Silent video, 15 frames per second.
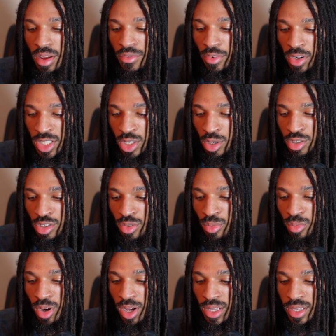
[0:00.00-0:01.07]
For
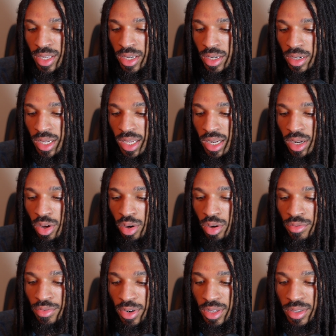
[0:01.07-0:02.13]
children 1 year and
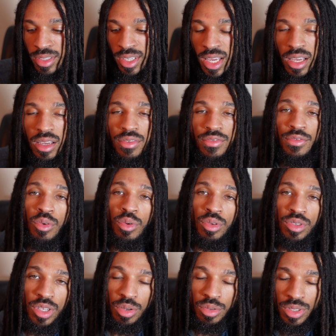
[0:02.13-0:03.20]
over, take
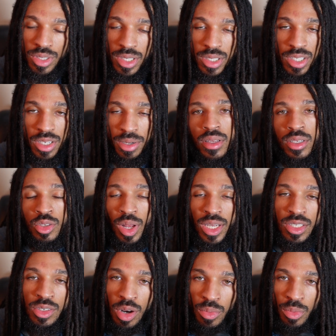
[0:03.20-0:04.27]
full dosage. So I
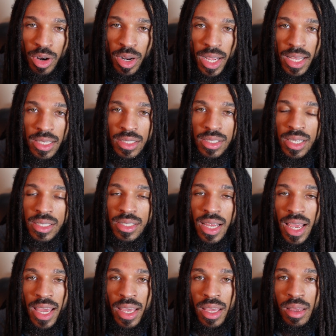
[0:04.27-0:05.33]
start work at 6
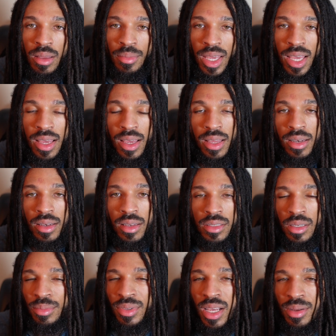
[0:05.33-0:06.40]
a.m. and
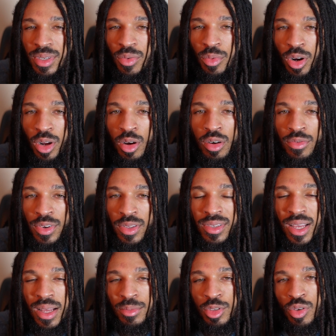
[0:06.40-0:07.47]
sometimes I work
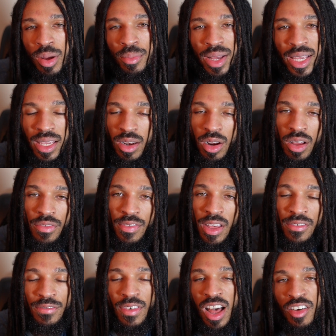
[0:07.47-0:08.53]
overtime, so I might get off
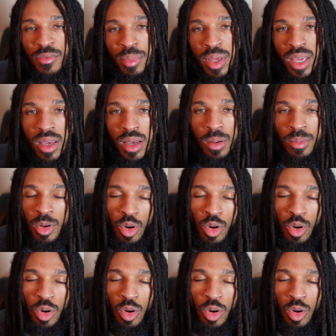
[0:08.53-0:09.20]
at 5 p.m.